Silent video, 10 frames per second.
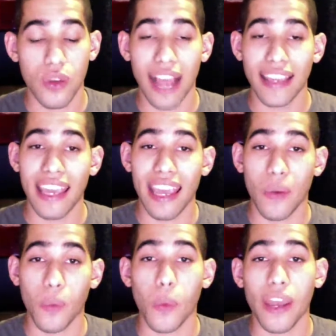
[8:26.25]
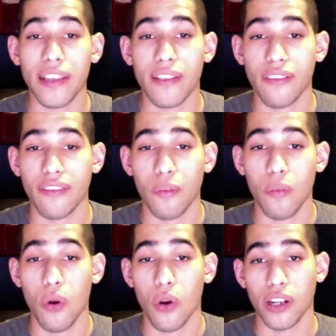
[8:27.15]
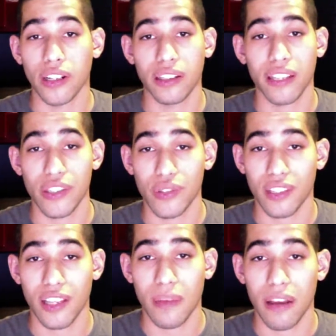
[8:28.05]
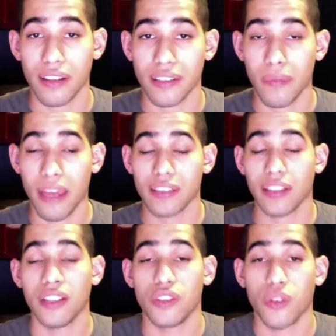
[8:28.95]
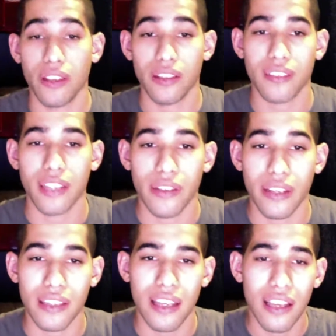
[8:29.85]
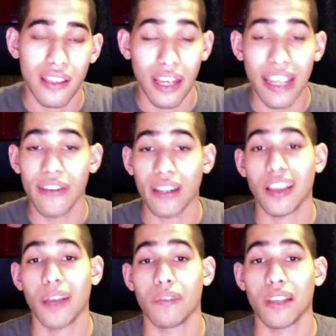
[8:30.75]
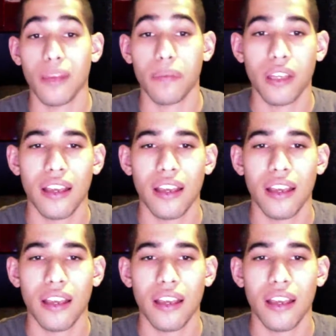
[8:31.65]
I can't wait for more issues to come out because I'm actually enjoying the series. So I give it a thumbs up.